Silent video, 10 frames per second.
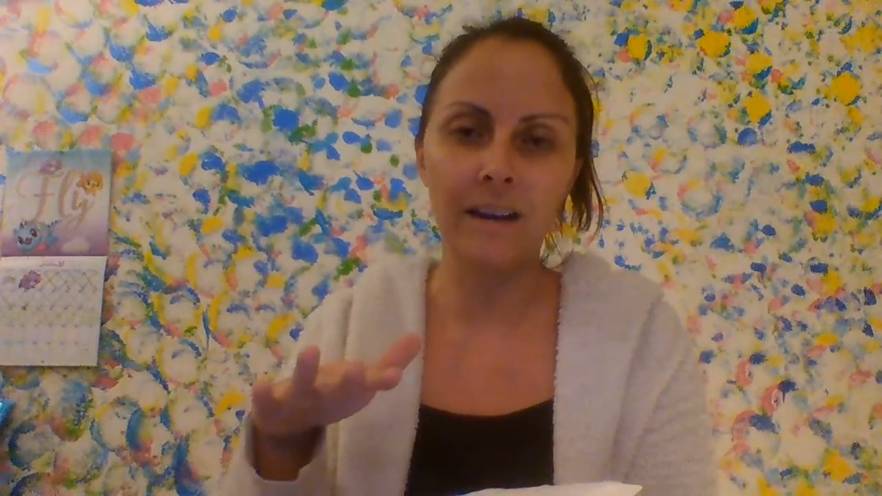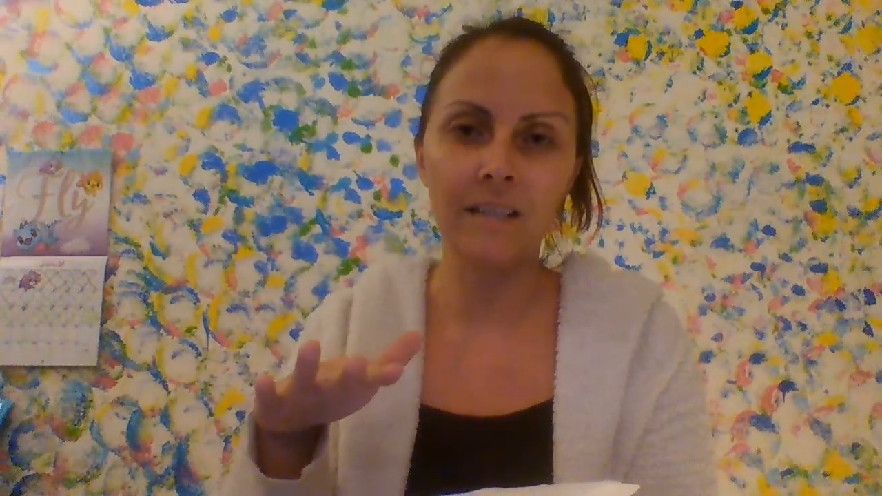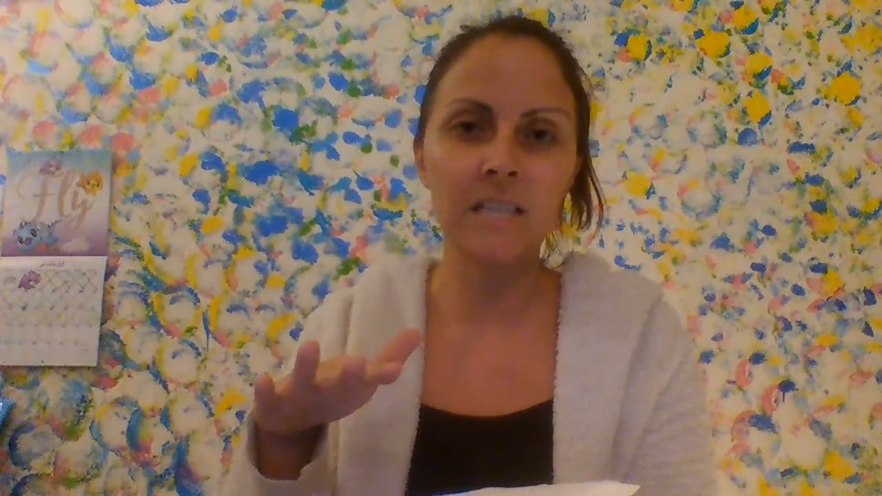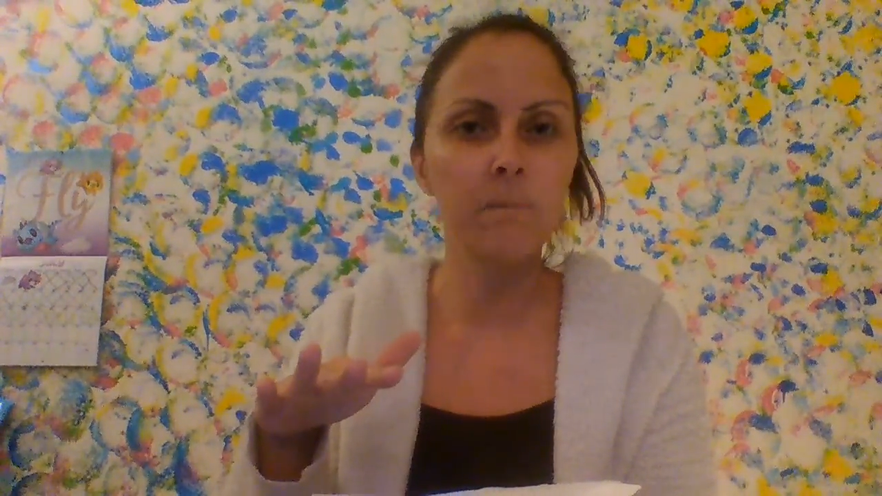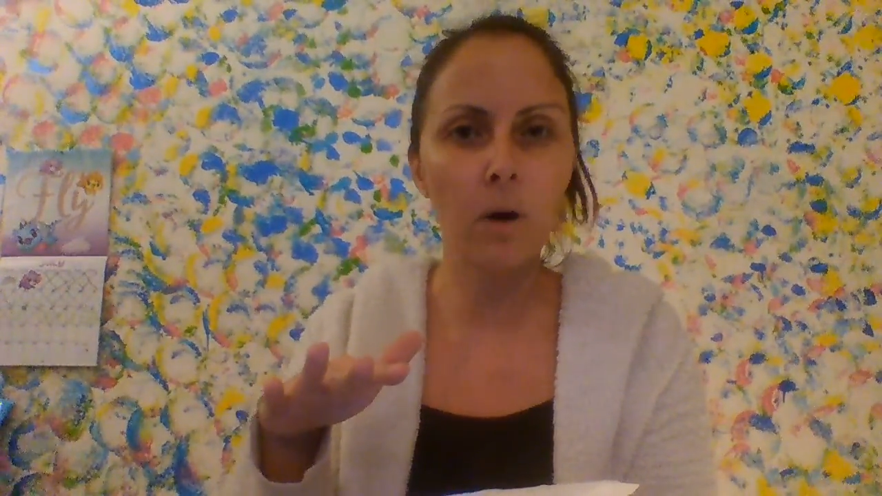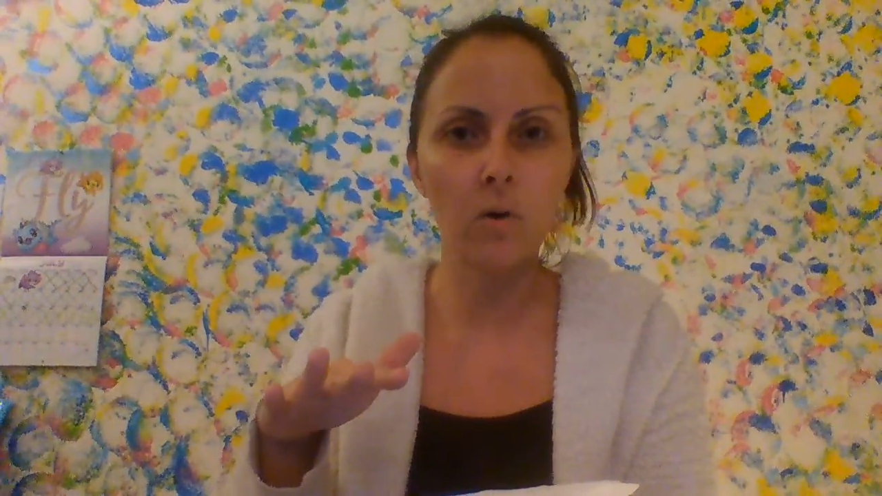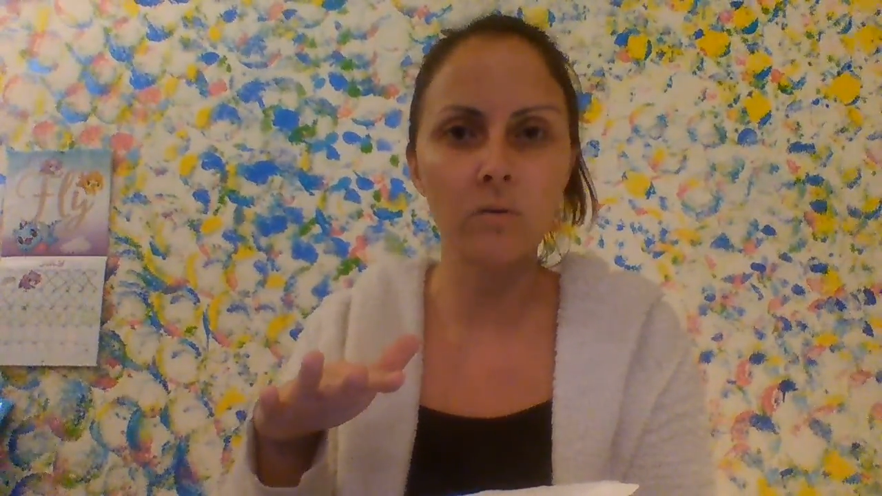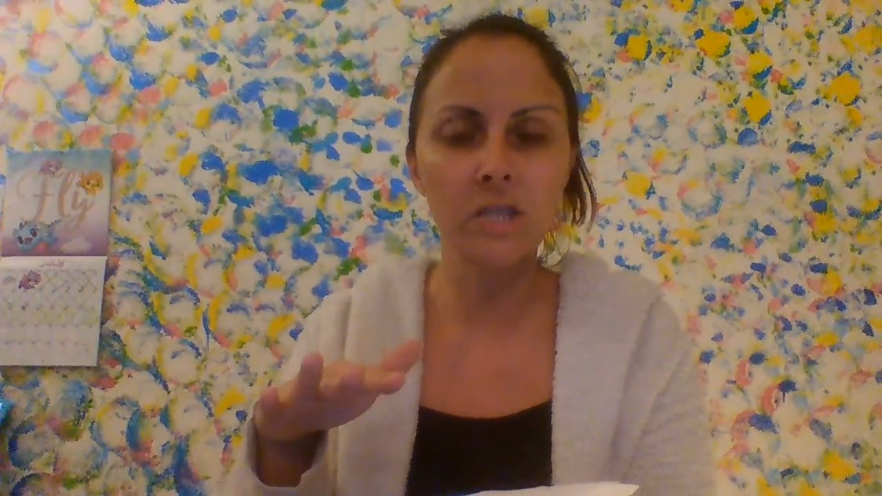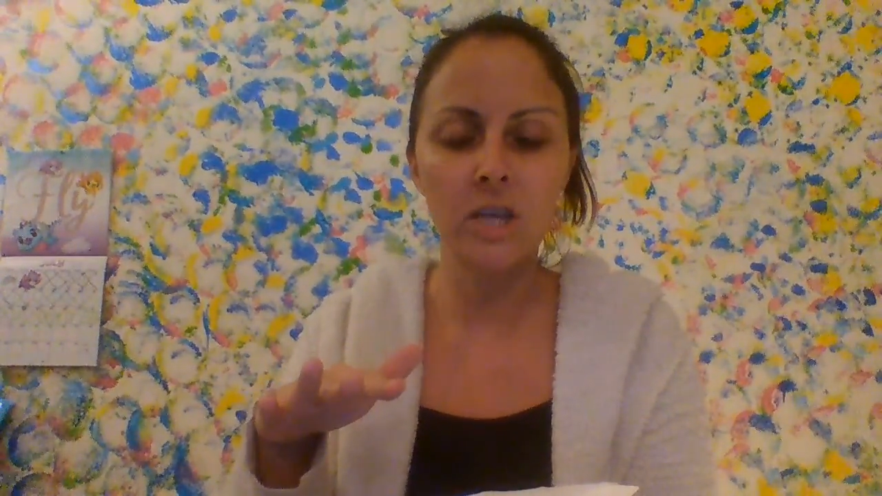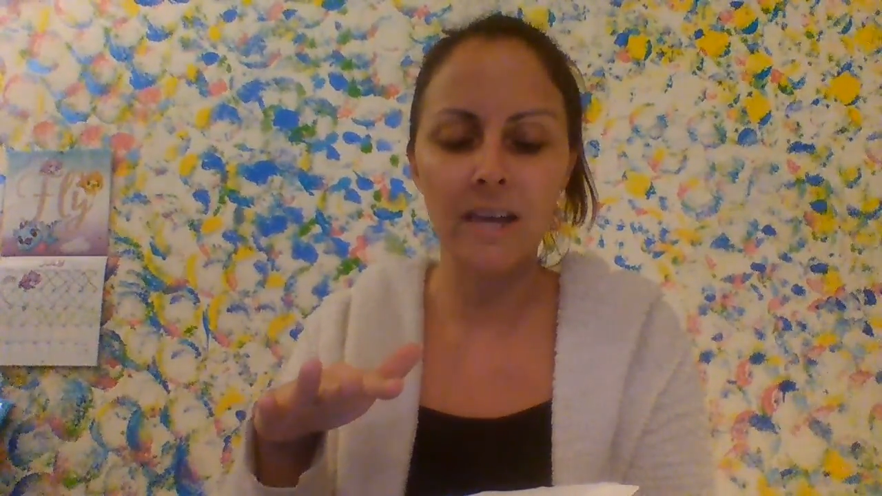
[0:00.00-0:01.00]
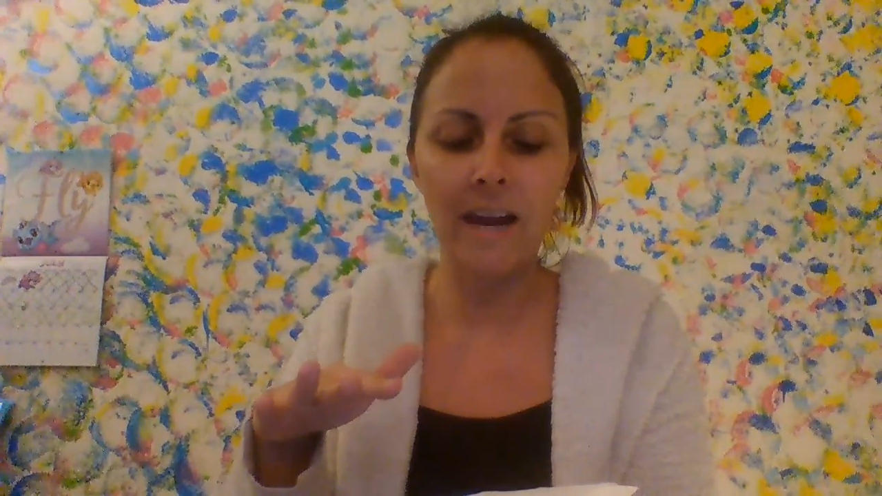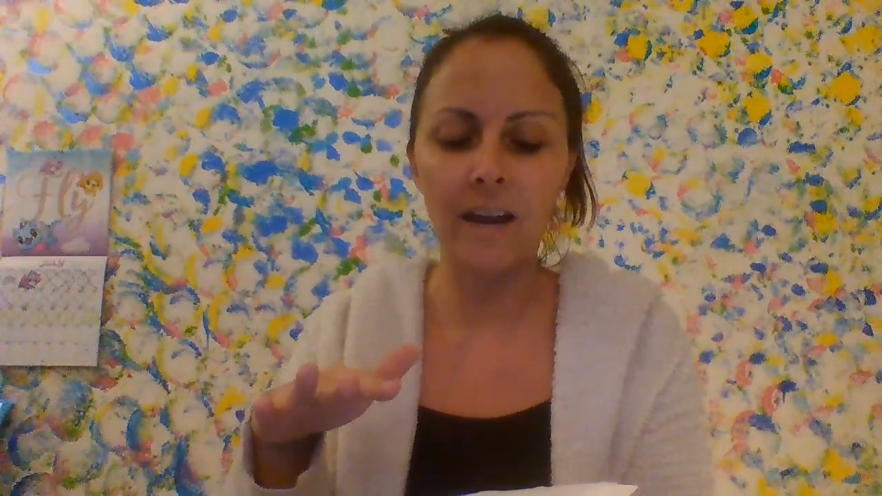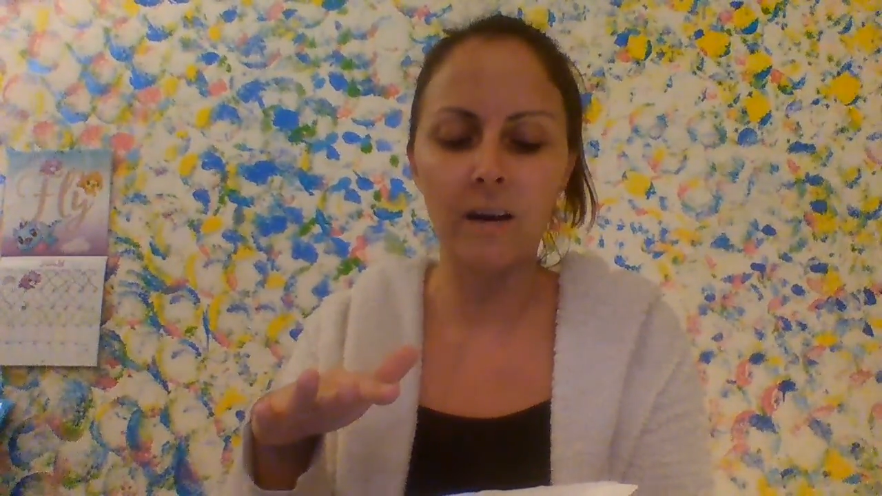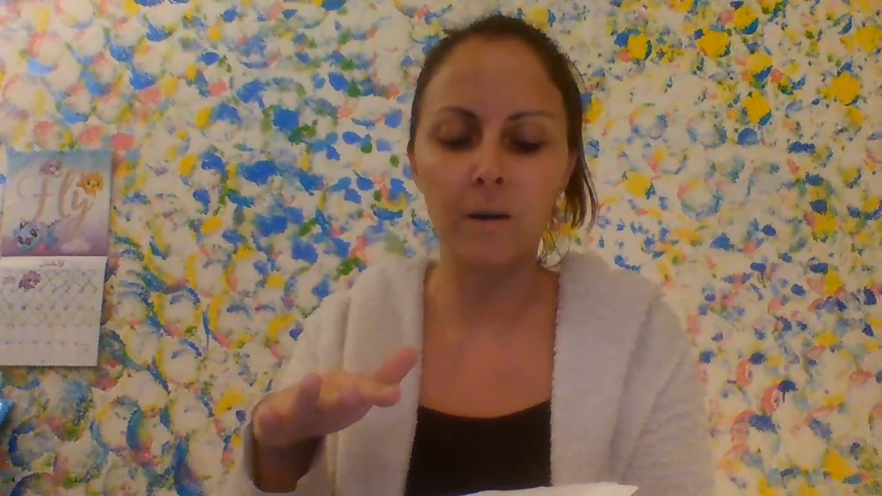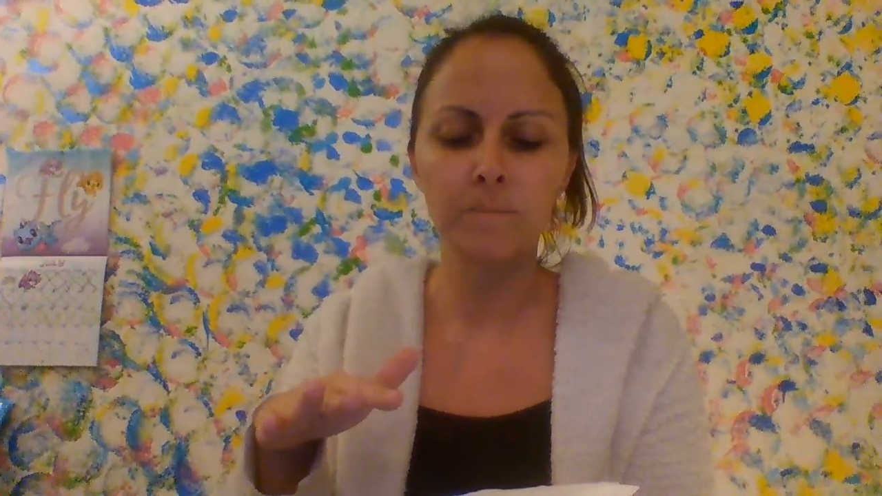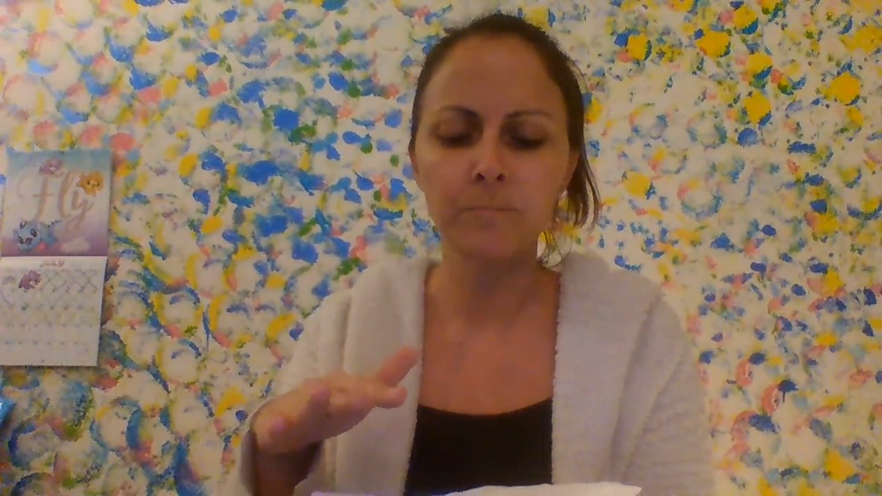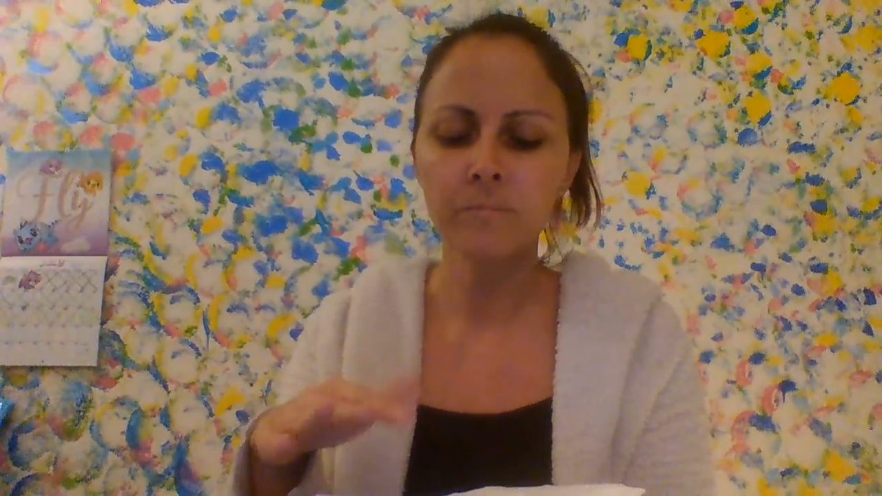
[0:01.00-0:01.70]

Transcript: exposed to the air.